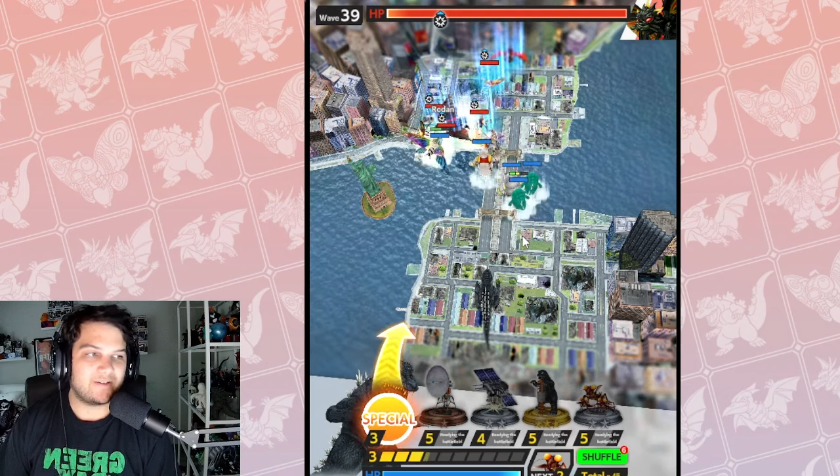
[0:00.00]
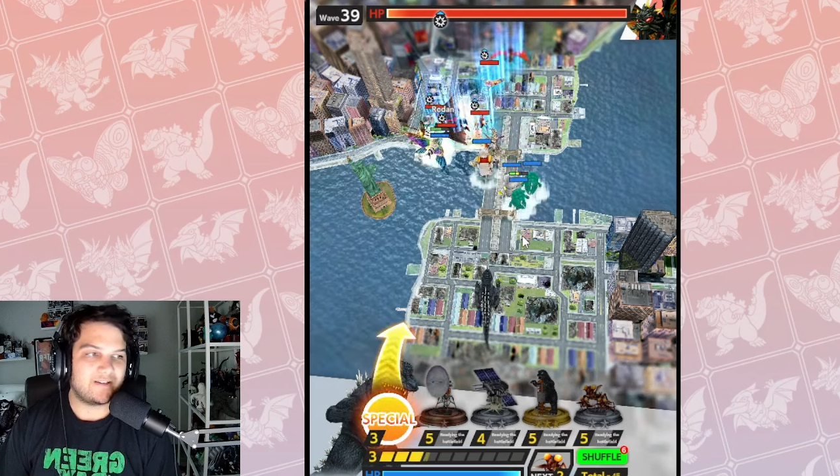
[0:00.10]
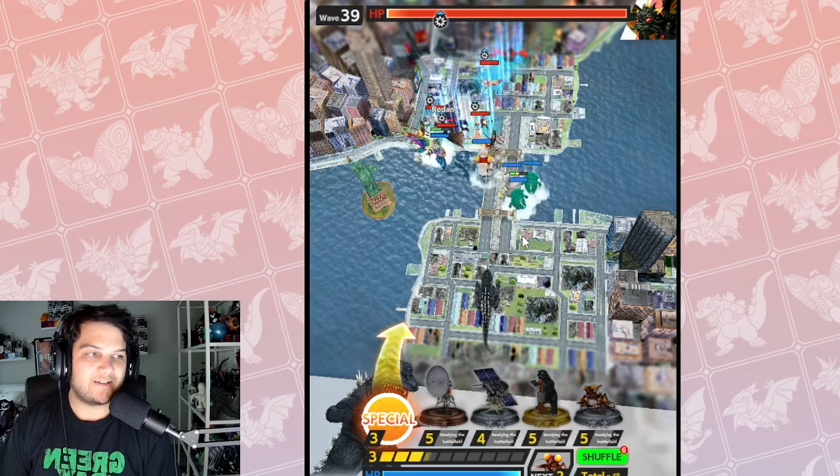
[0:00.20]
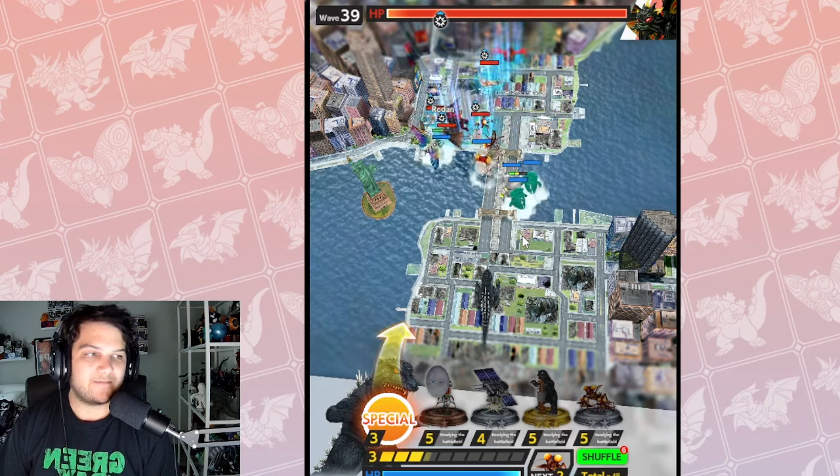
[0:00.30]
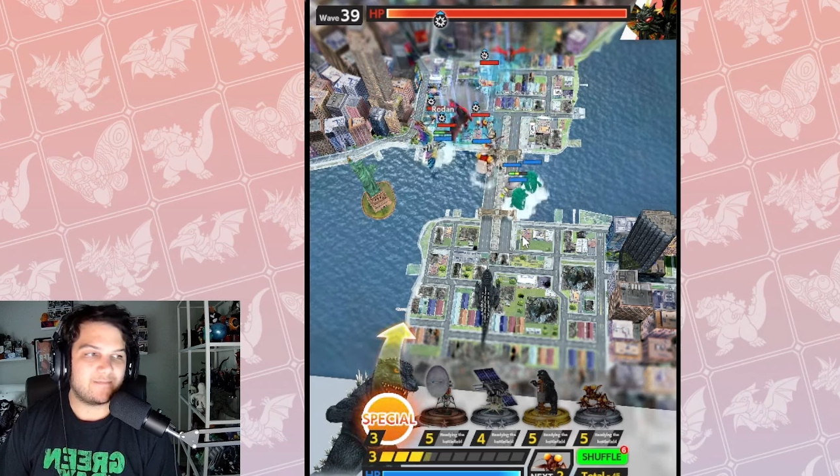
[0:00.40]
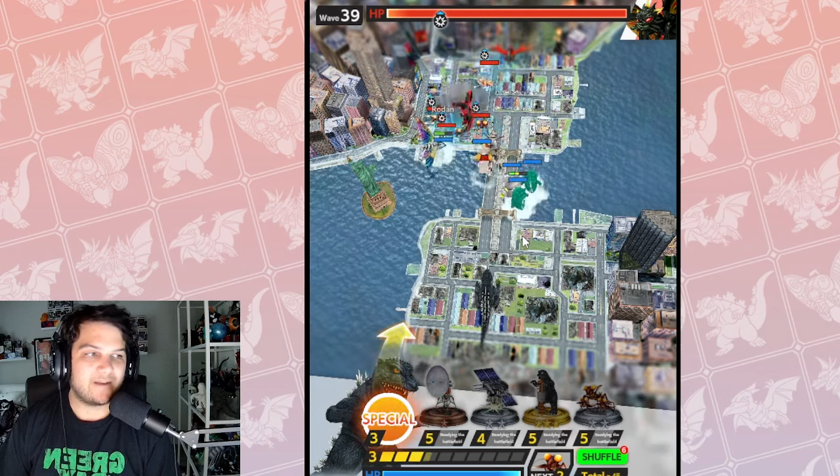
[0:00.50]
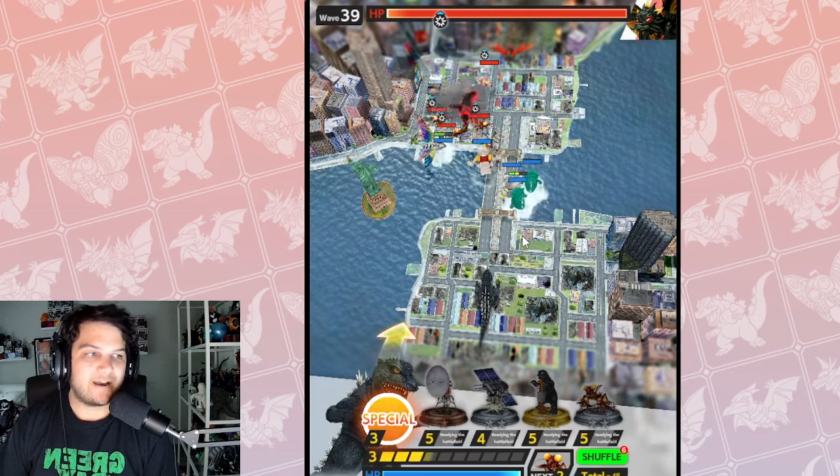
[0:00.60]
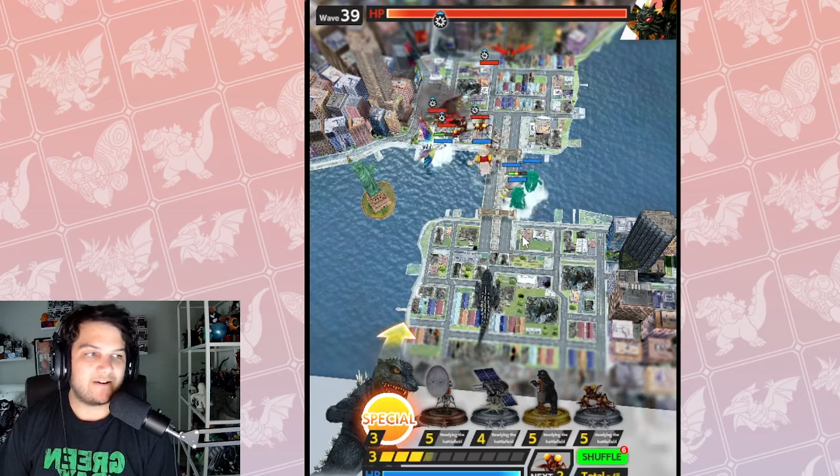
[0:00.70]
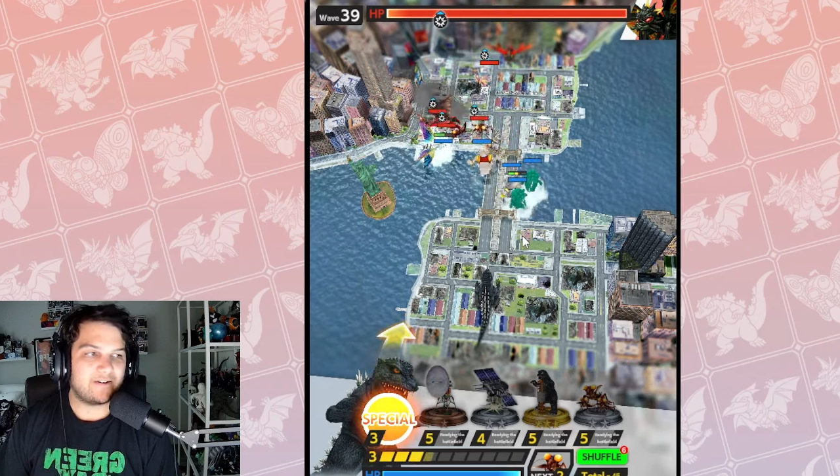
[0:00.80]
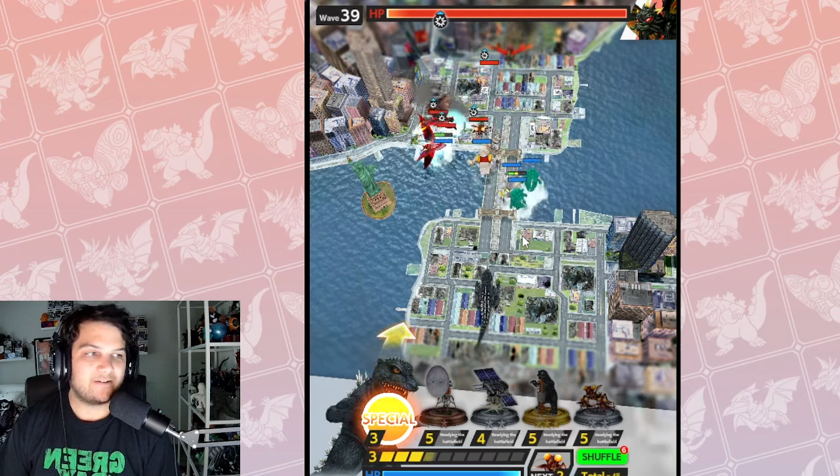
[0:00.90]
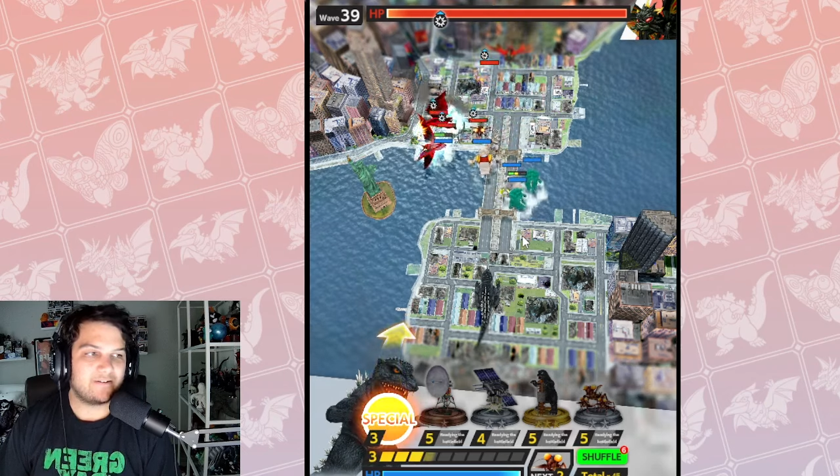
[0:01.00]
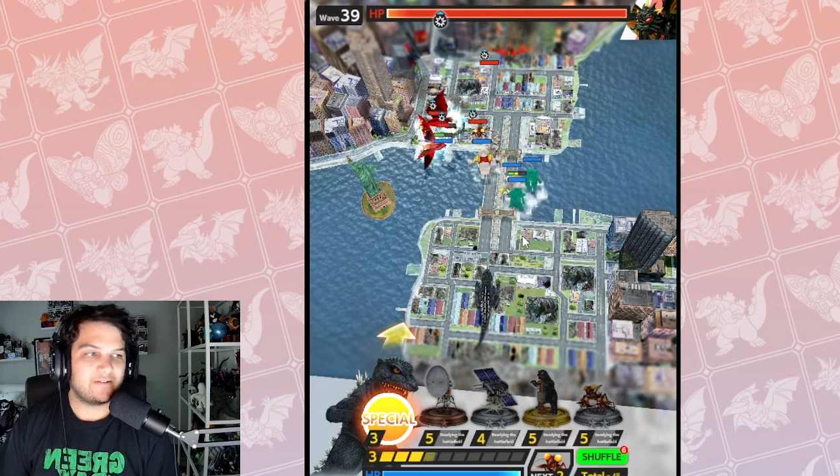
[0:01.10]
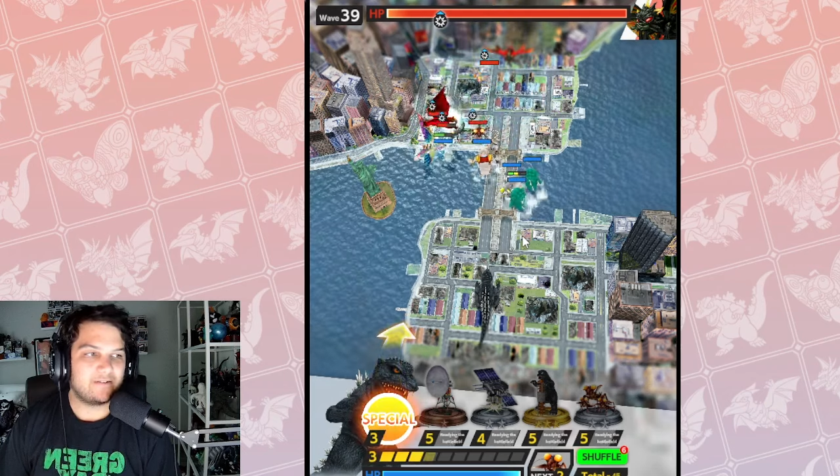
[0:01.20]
but it doesn't even matter.